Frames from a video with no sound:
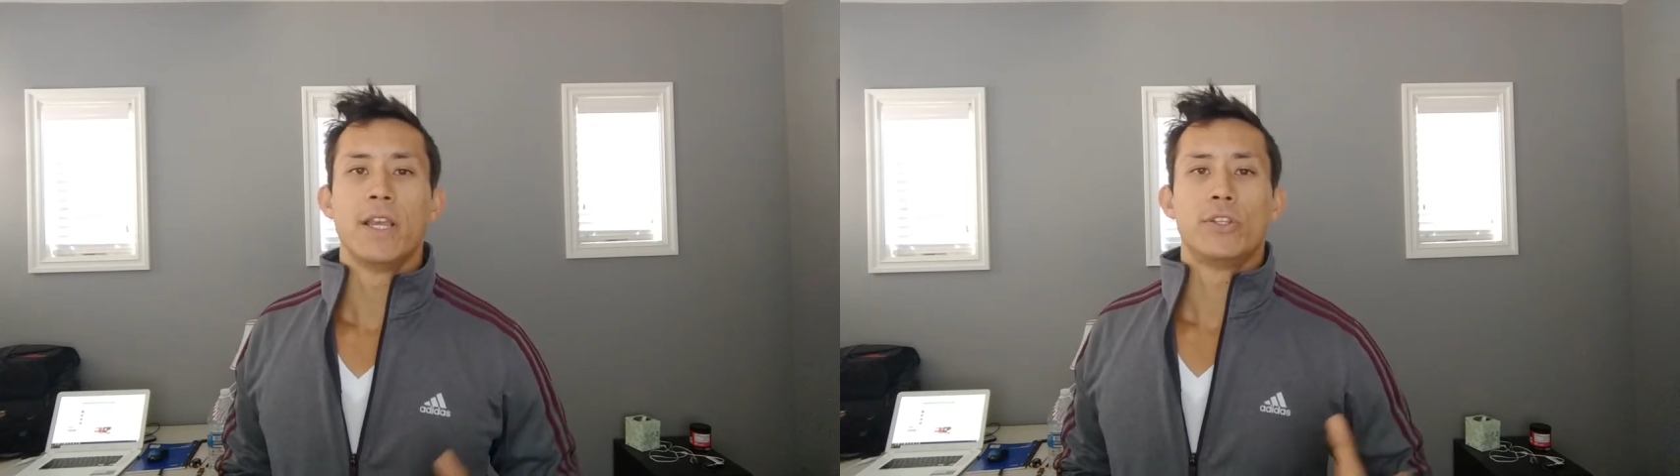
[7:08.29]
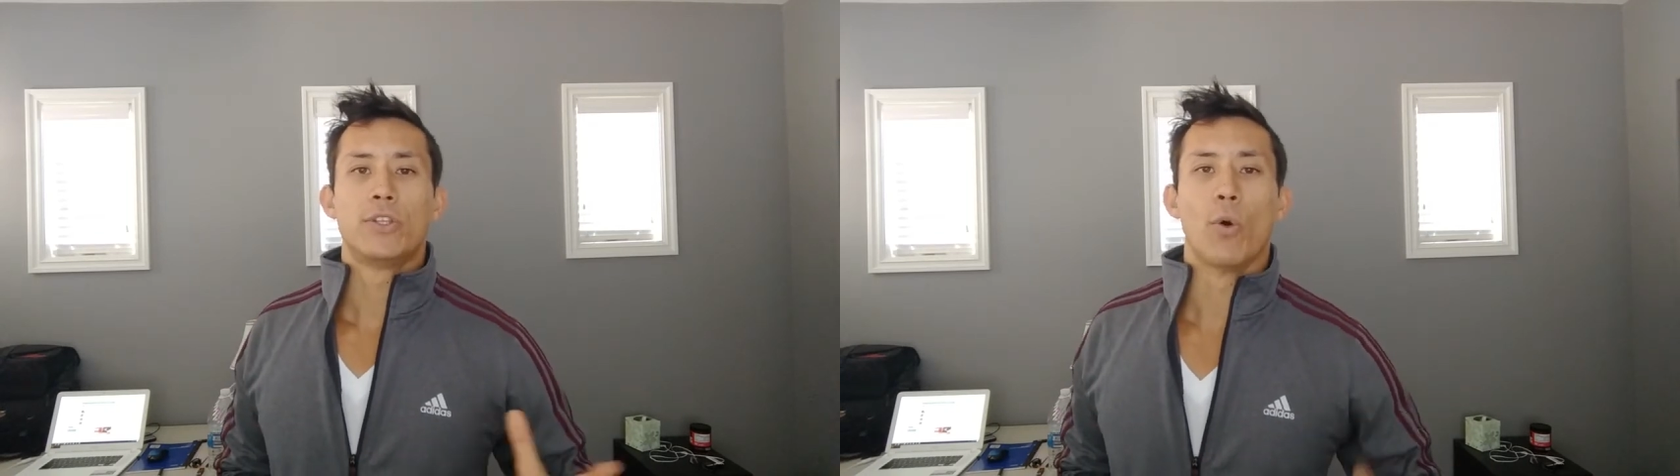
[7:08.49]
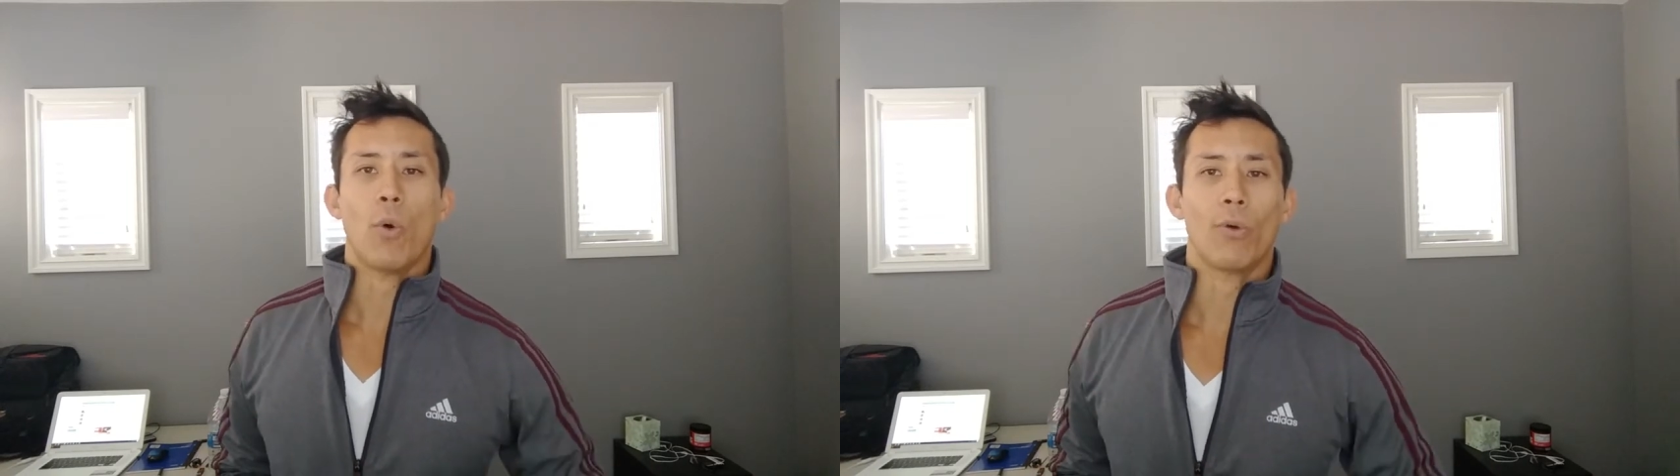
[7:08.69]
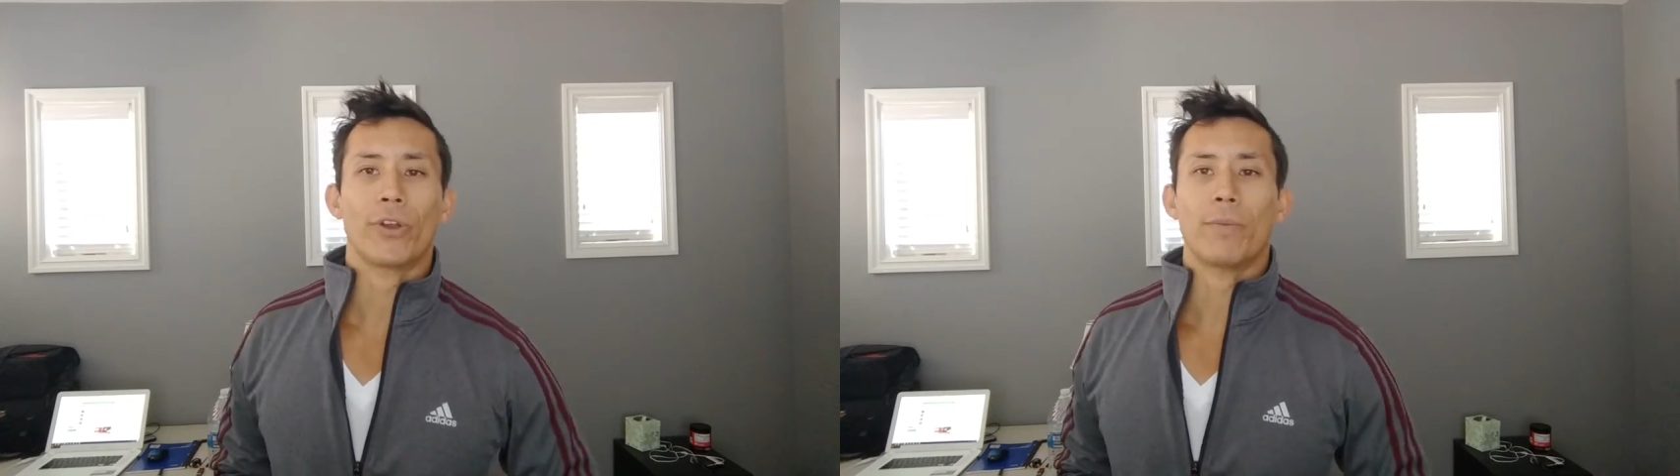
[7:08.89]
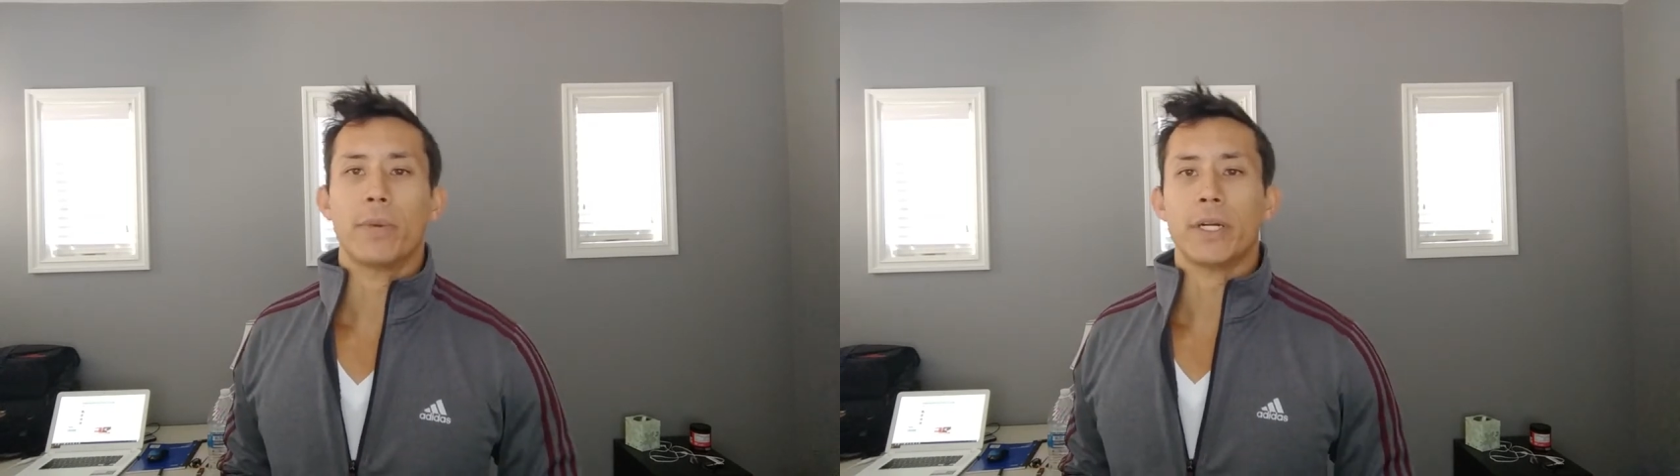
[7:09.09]
to hold
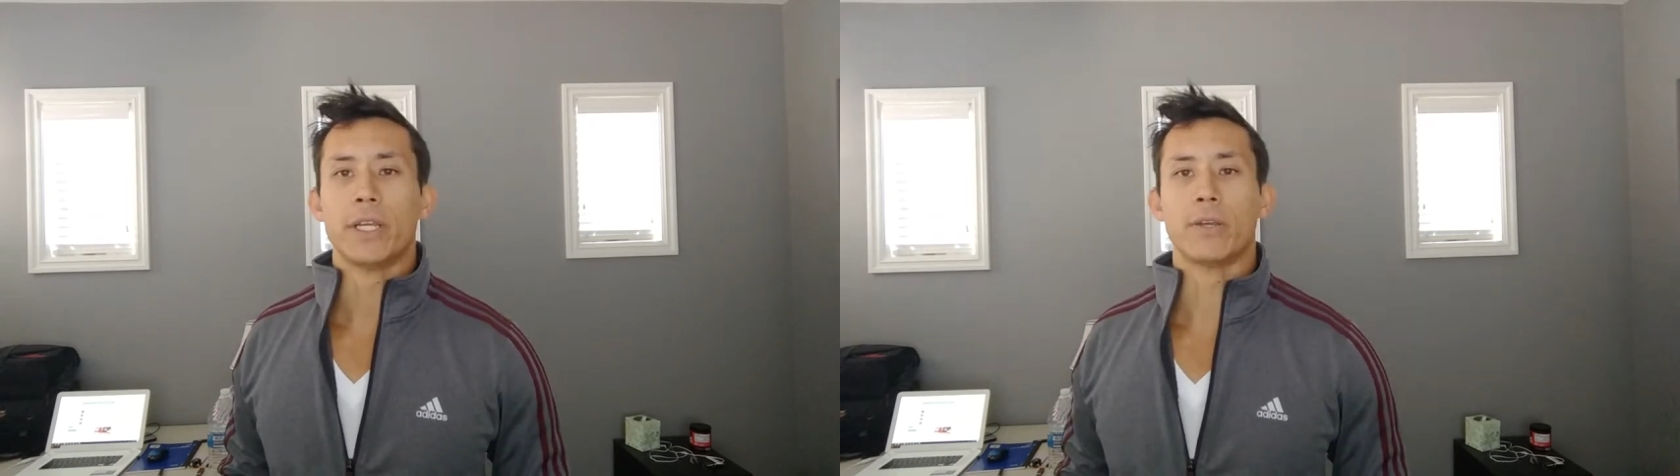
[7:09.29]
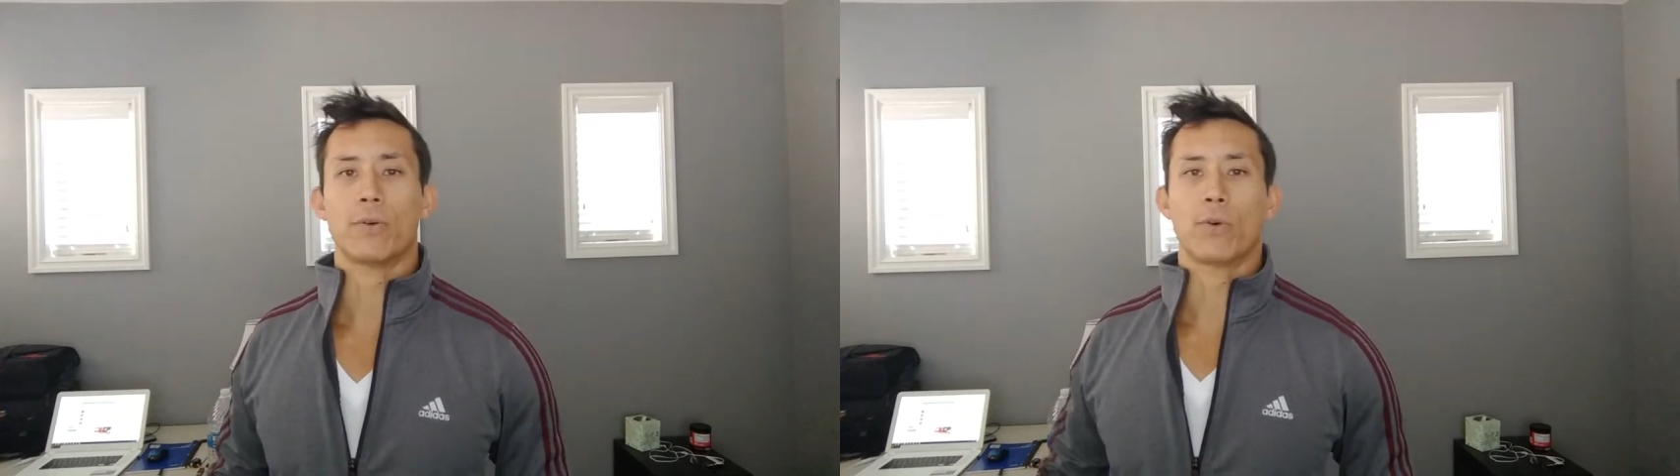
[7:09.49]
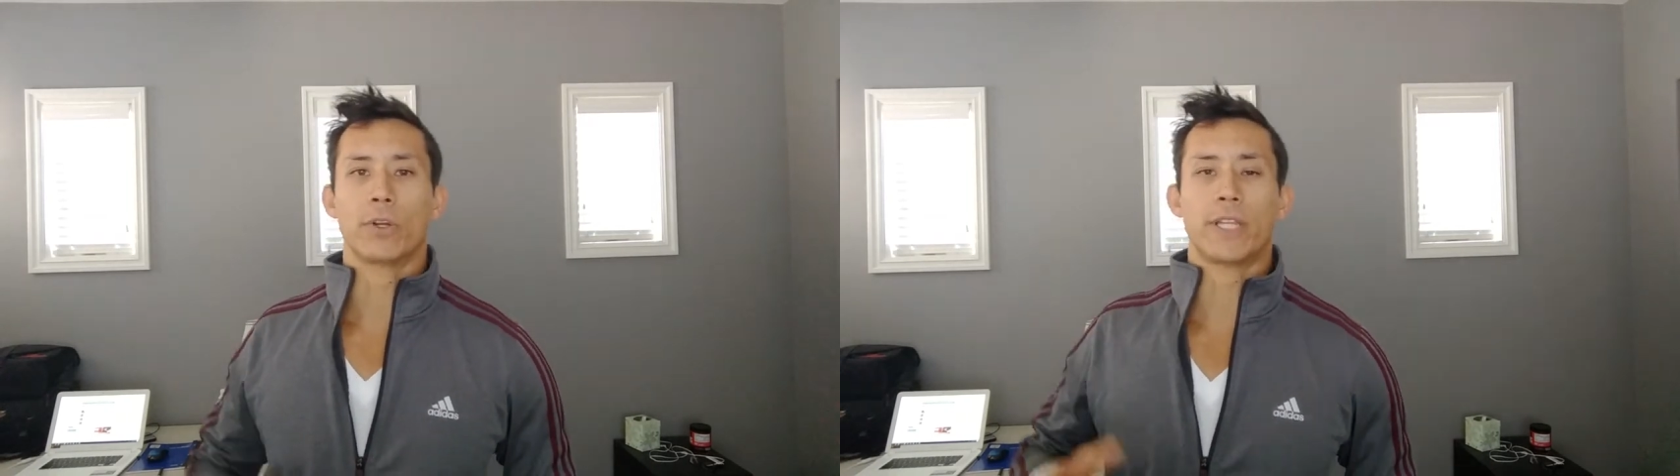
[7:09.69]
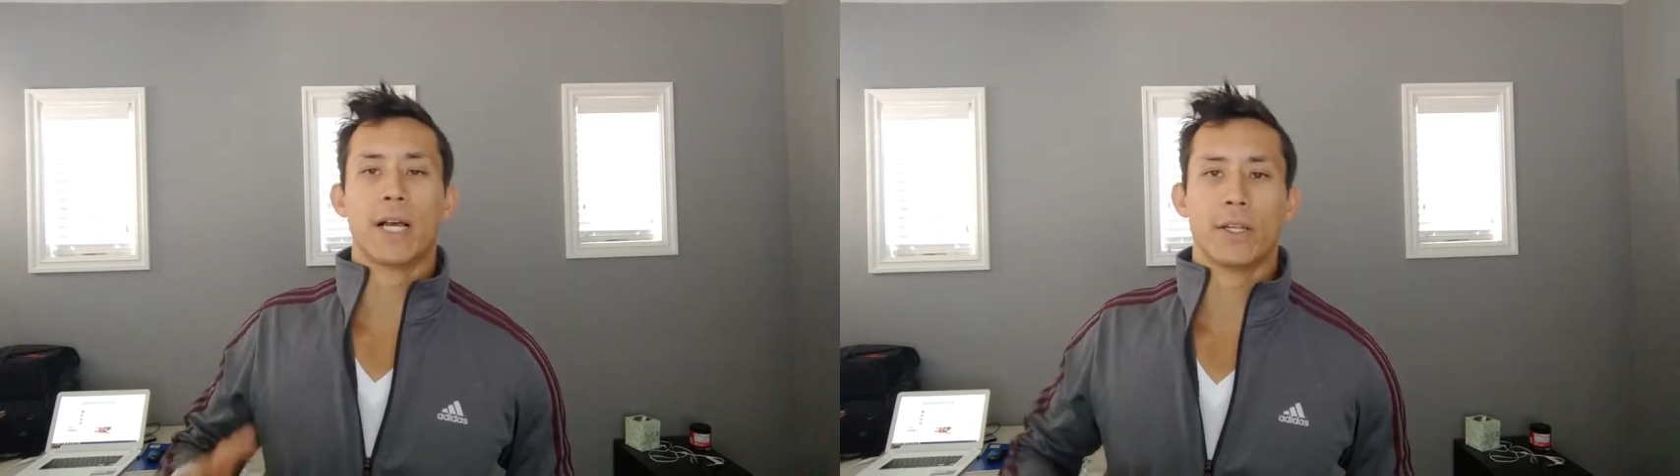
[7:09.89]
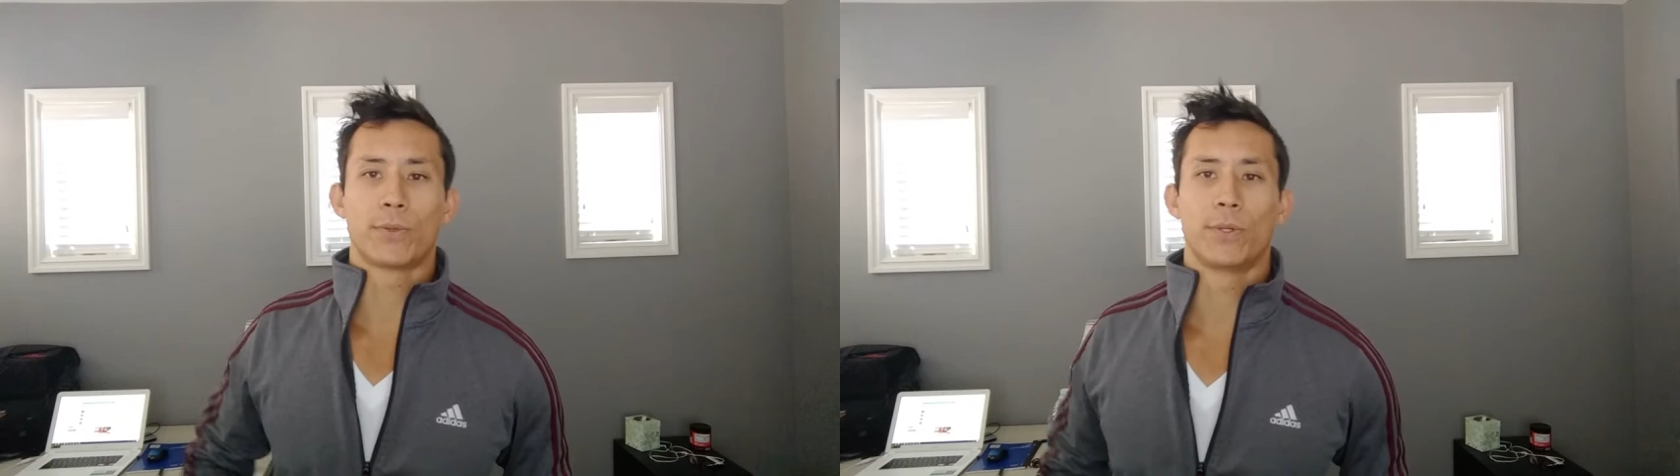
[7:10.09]
our money or
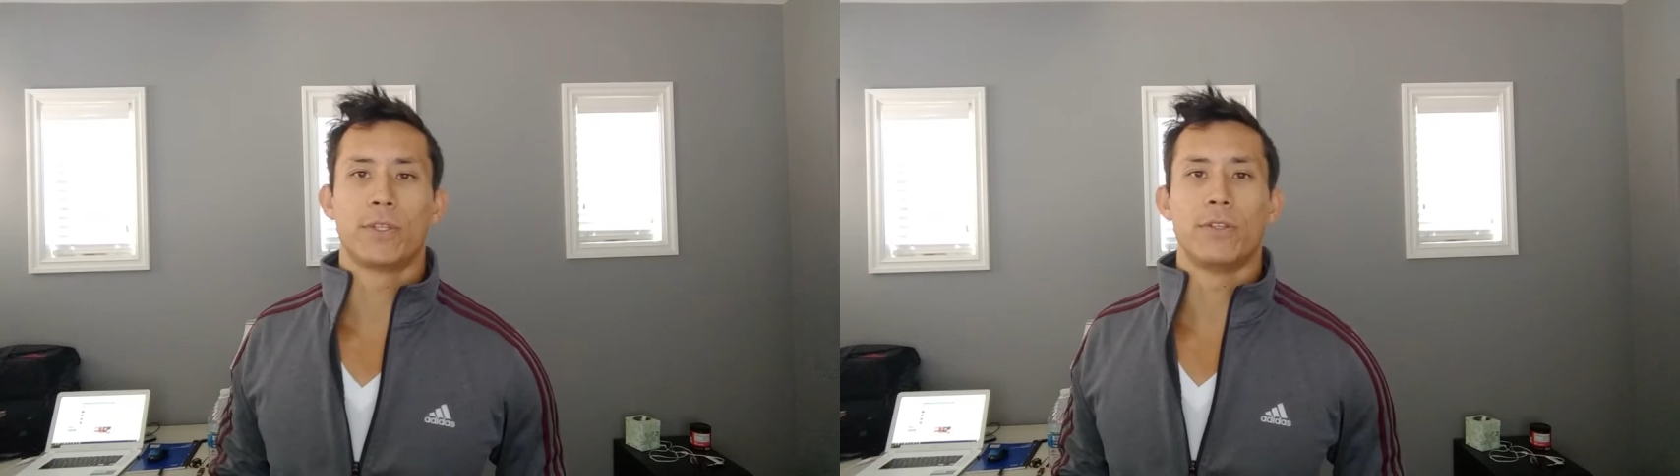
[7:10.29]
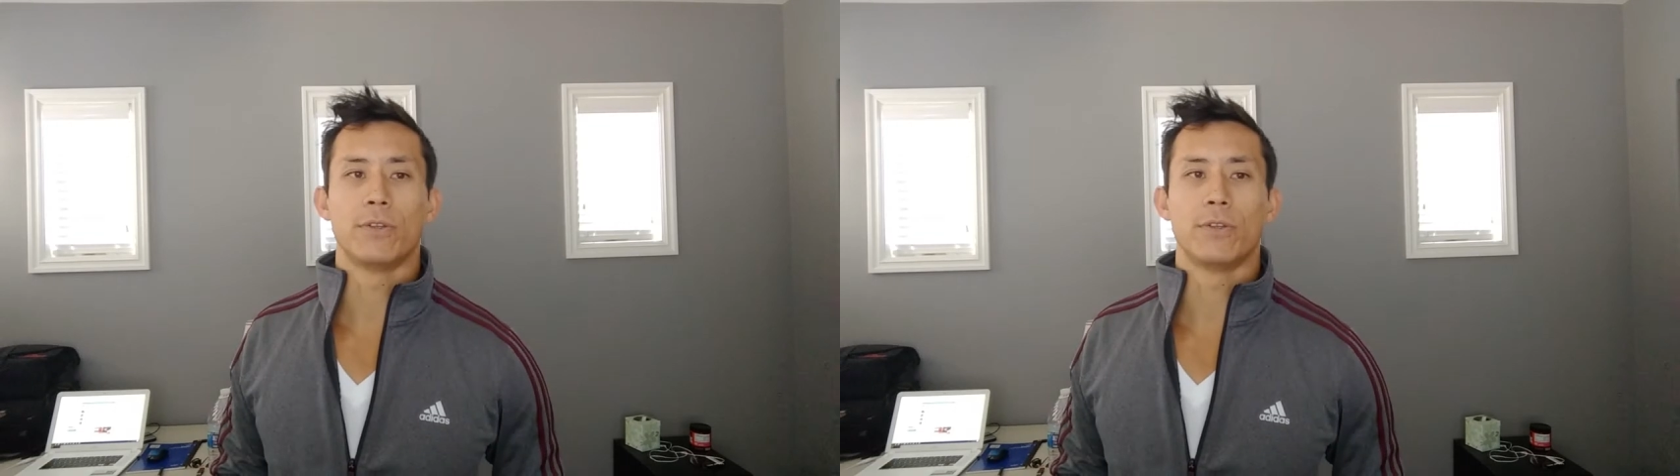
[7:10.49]
tell us what to